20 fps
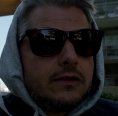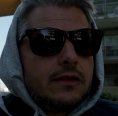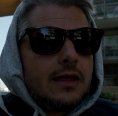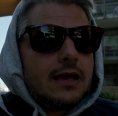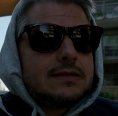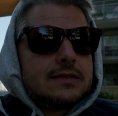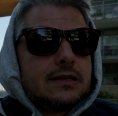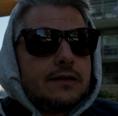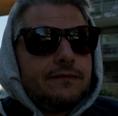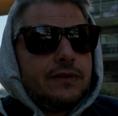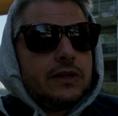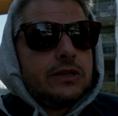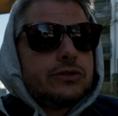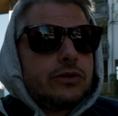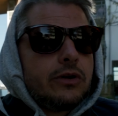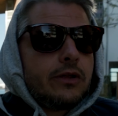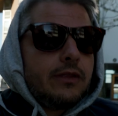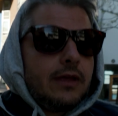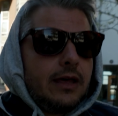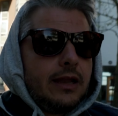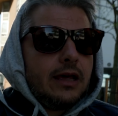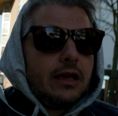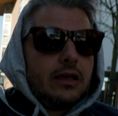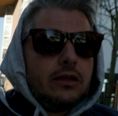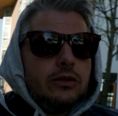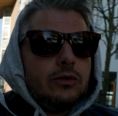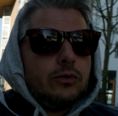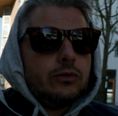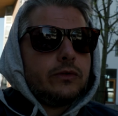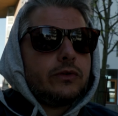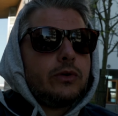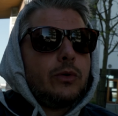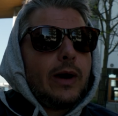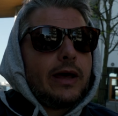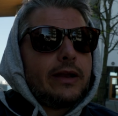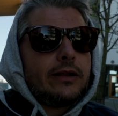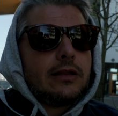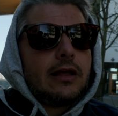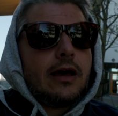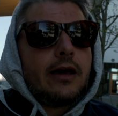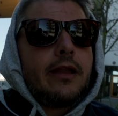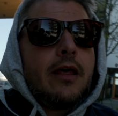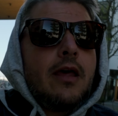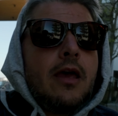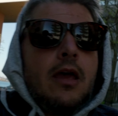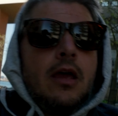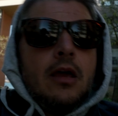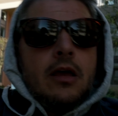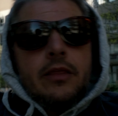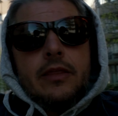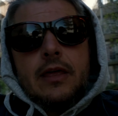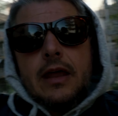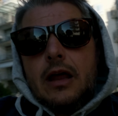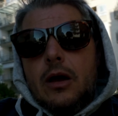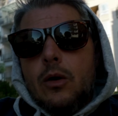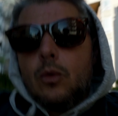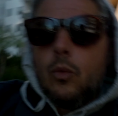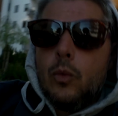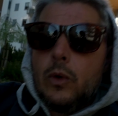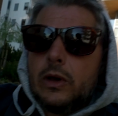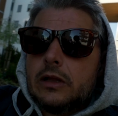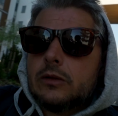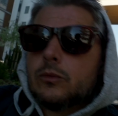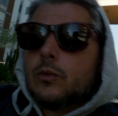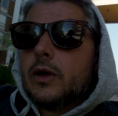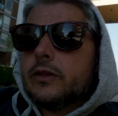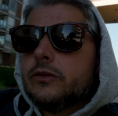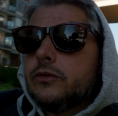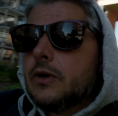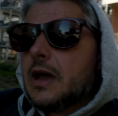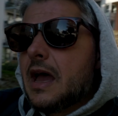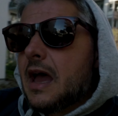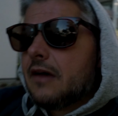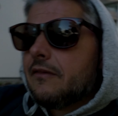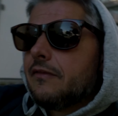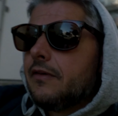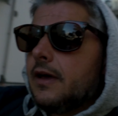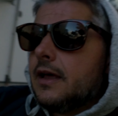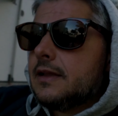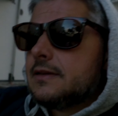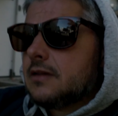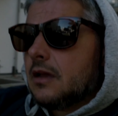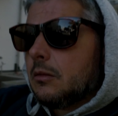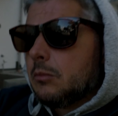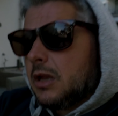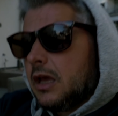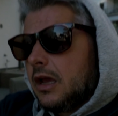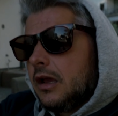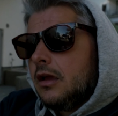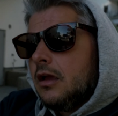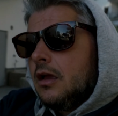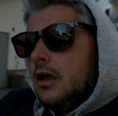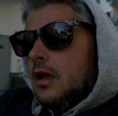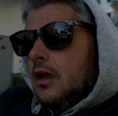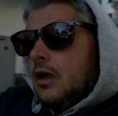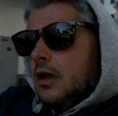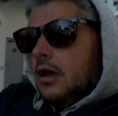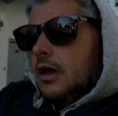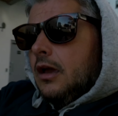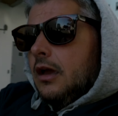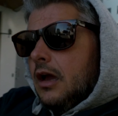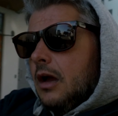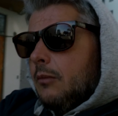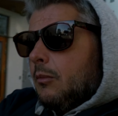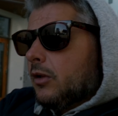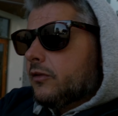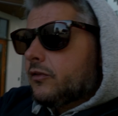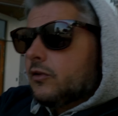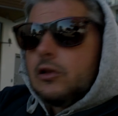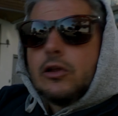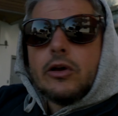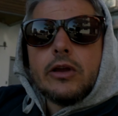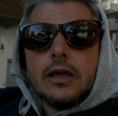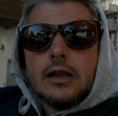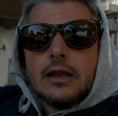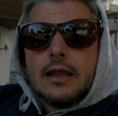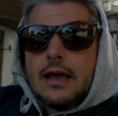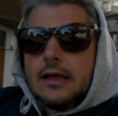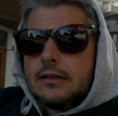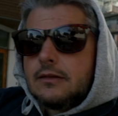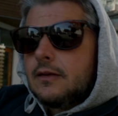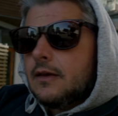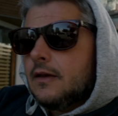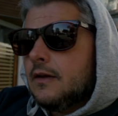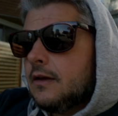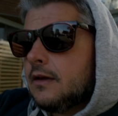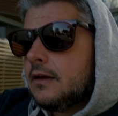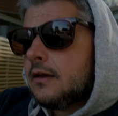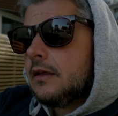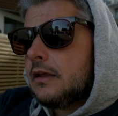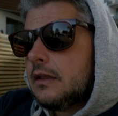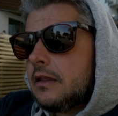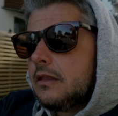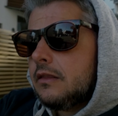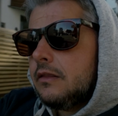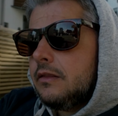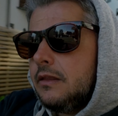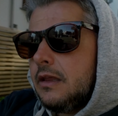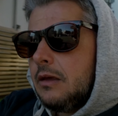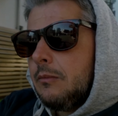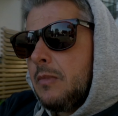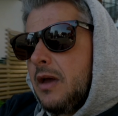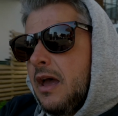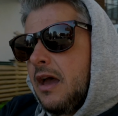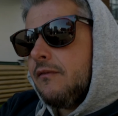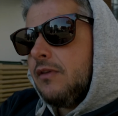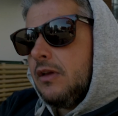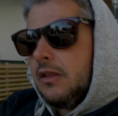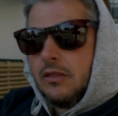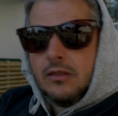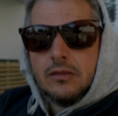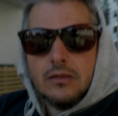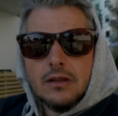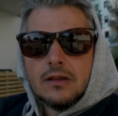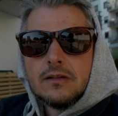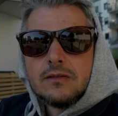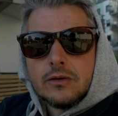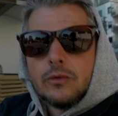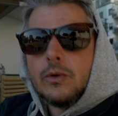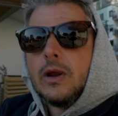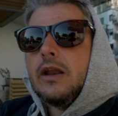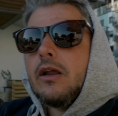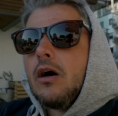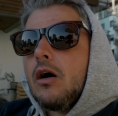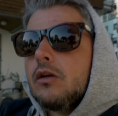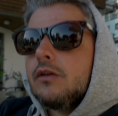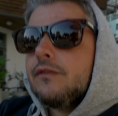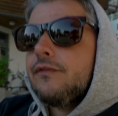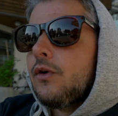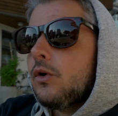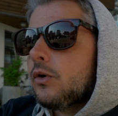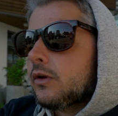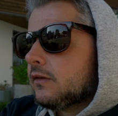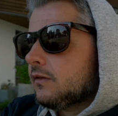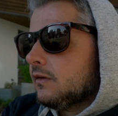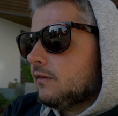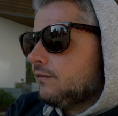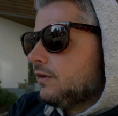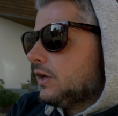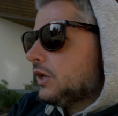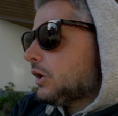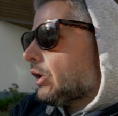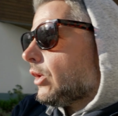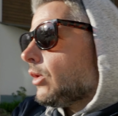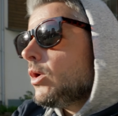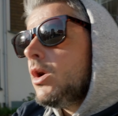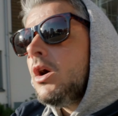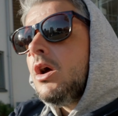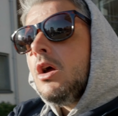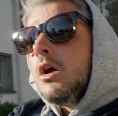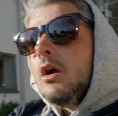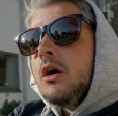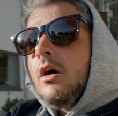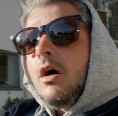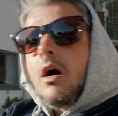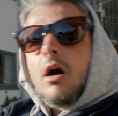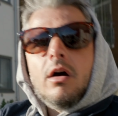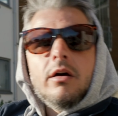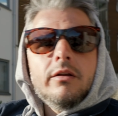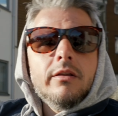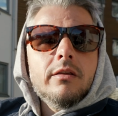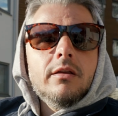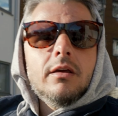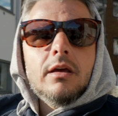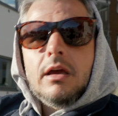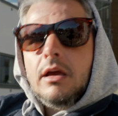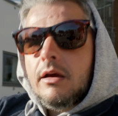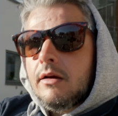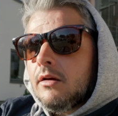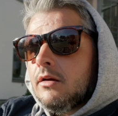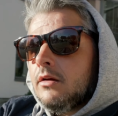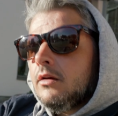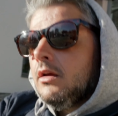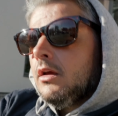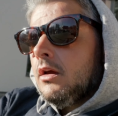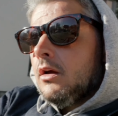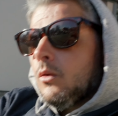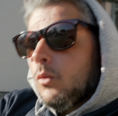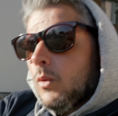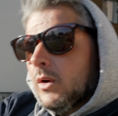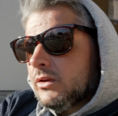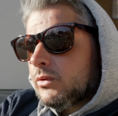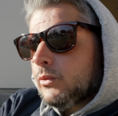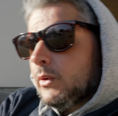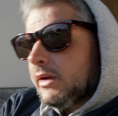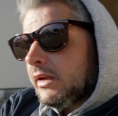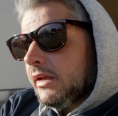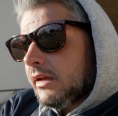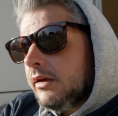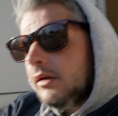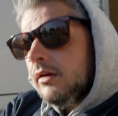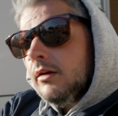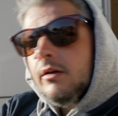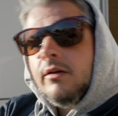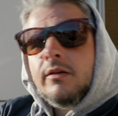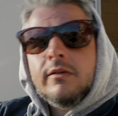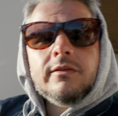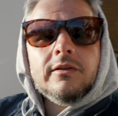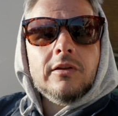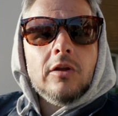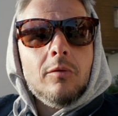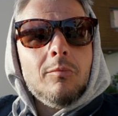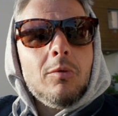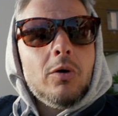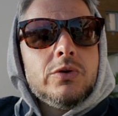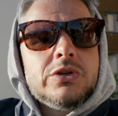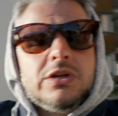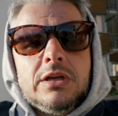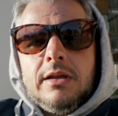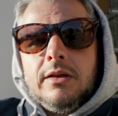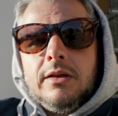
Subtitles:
that's a feature that I use quite a lot, that I will want to have at someday. I'm also looking at them having this great autofocus in video on the 120 slow motion